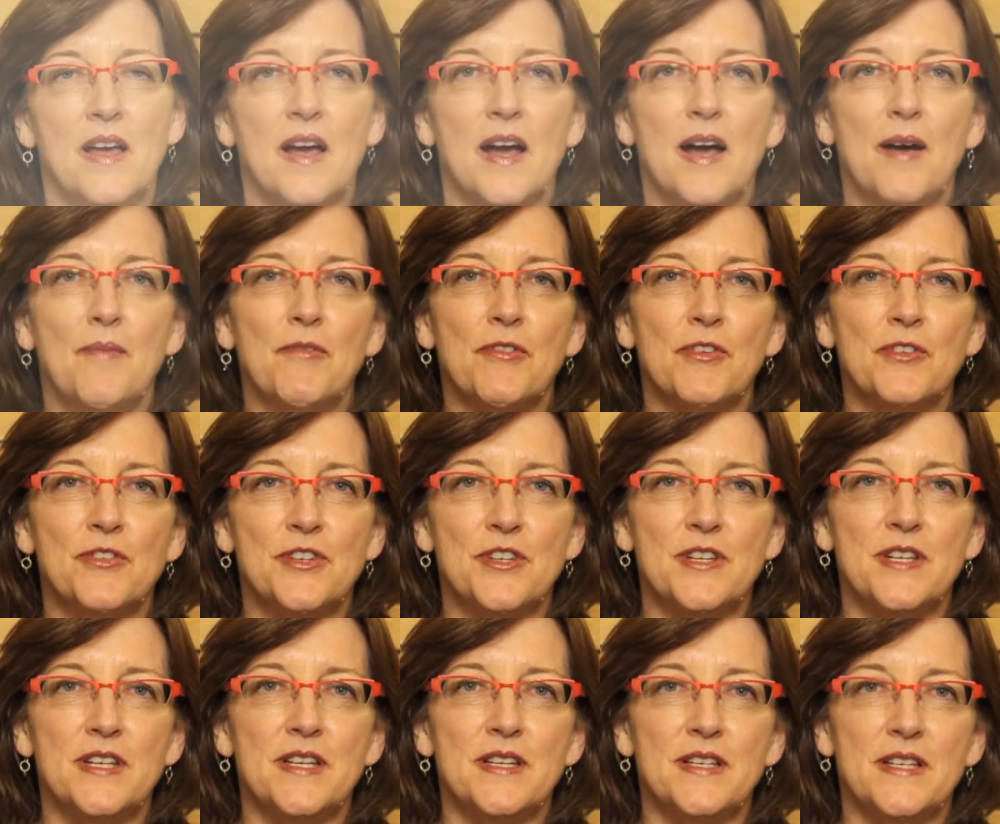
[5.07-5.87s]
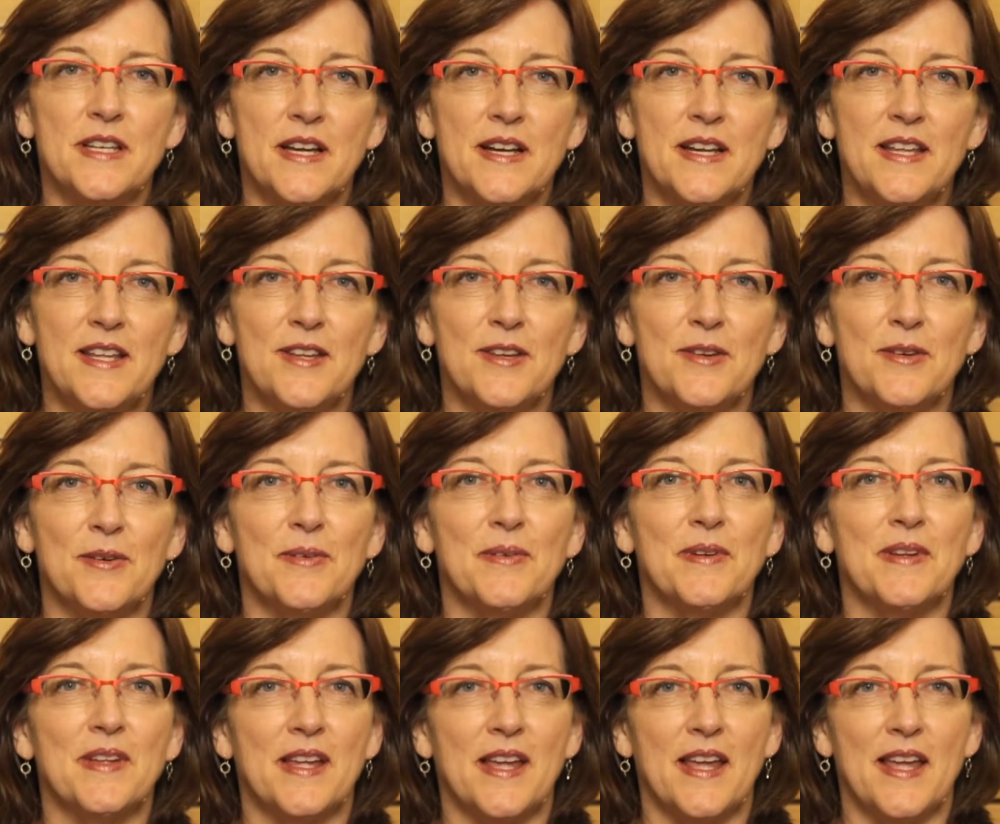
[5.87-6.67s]
I'm Virginia
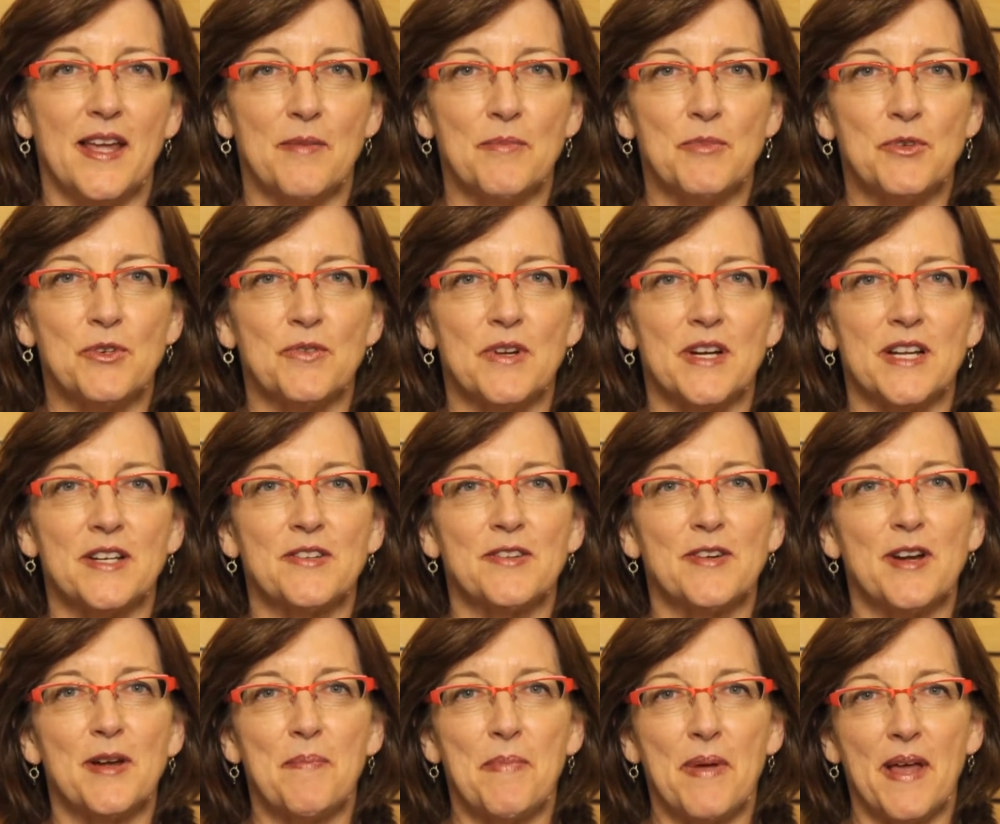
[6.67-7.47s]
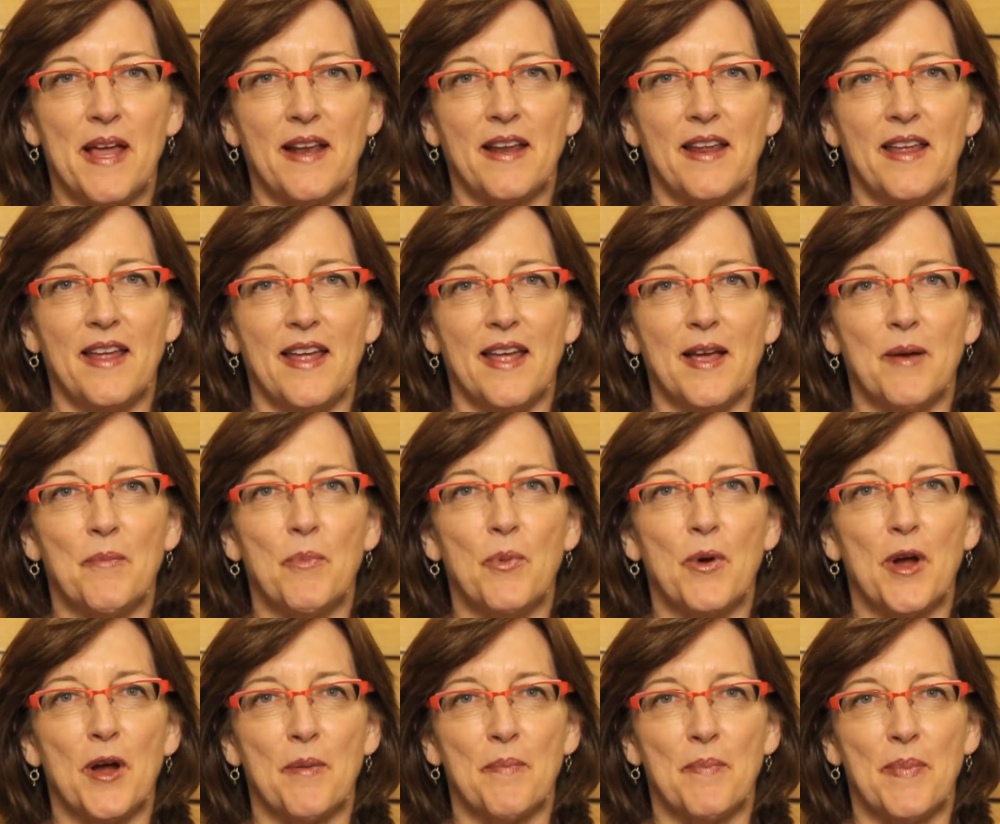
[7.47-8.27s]
Donahue, Camp Director at Pet
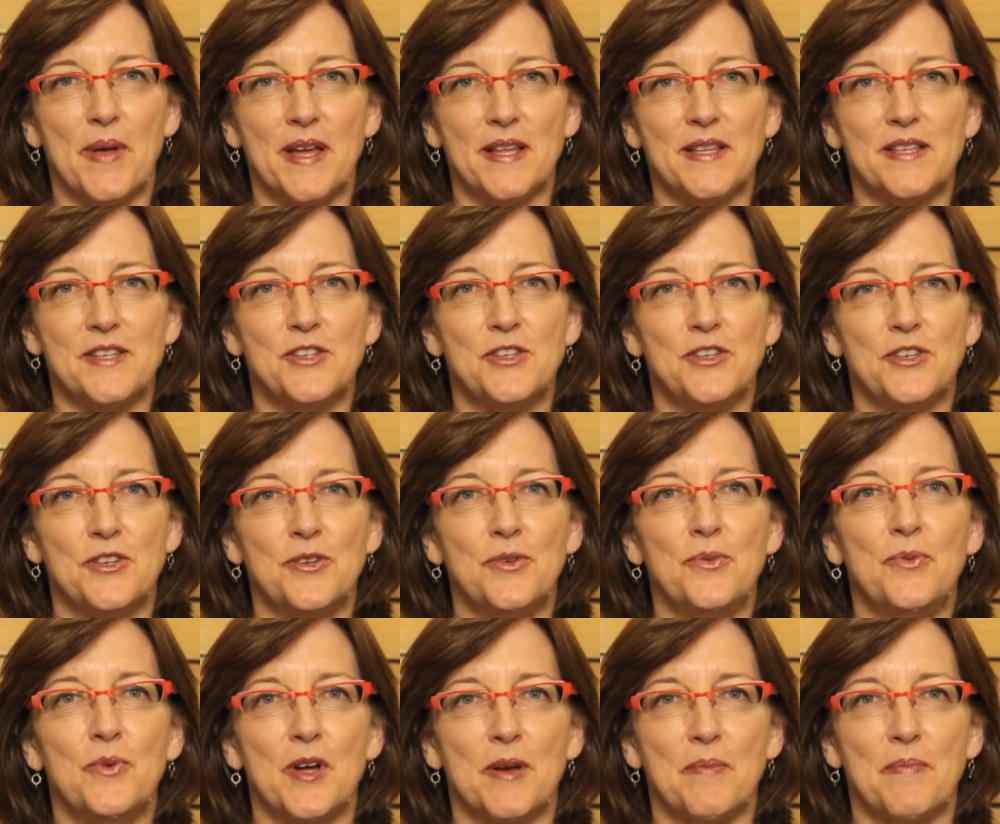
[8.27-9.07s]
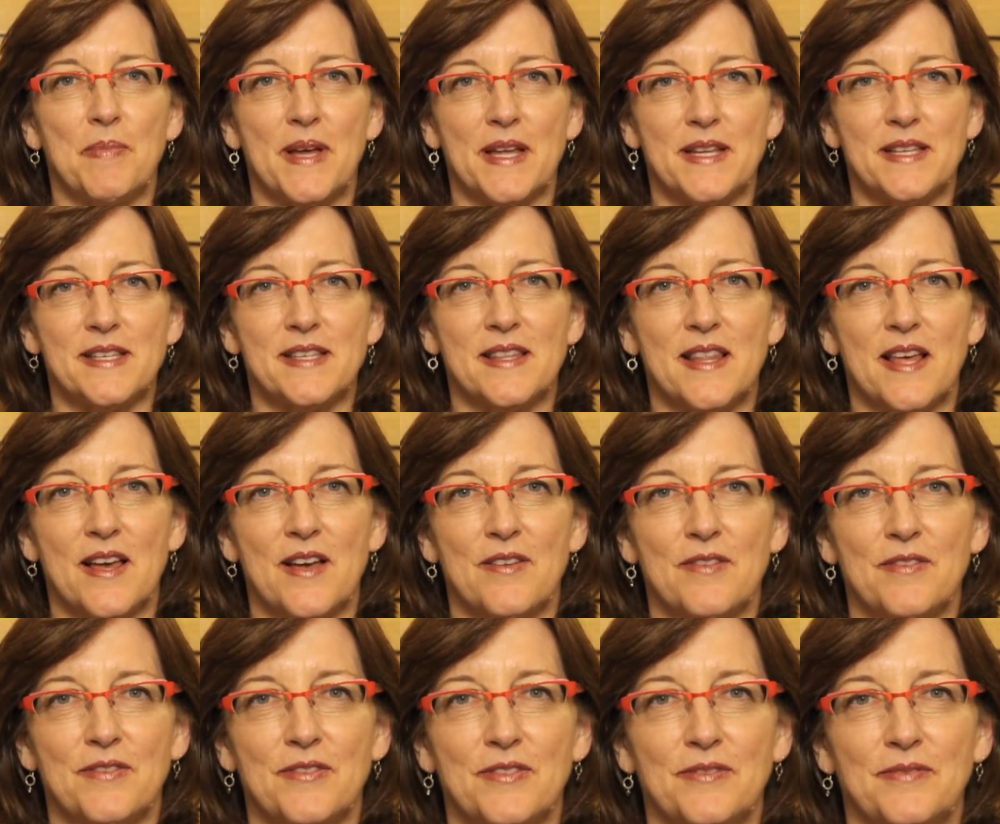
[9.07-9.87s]
Camp, where pets do what pets
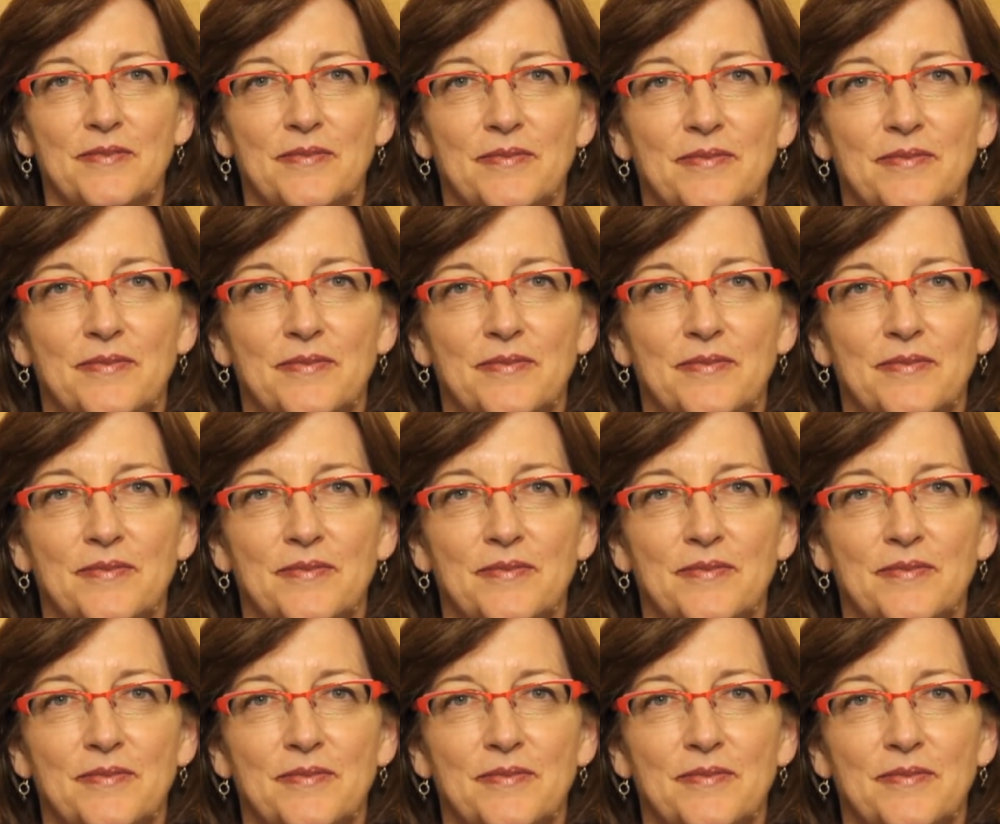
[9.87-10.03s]
love.